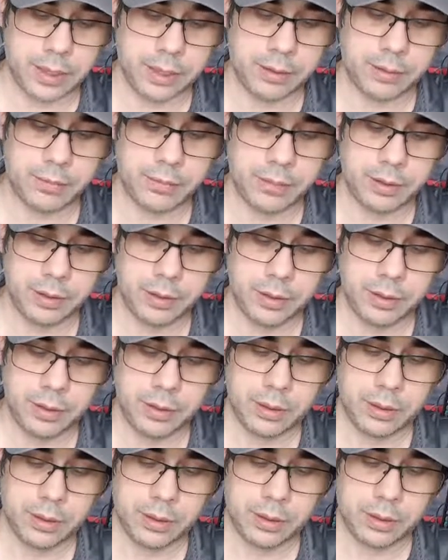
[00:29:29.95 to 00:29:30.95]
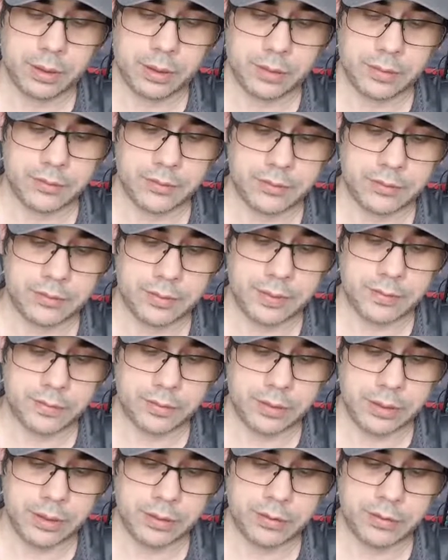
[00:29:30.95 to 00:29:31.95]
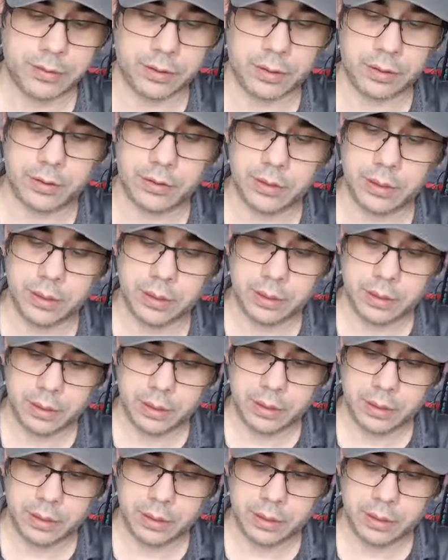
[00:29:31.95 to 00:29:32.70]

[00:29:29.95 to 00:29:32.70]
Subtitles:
item several years ago.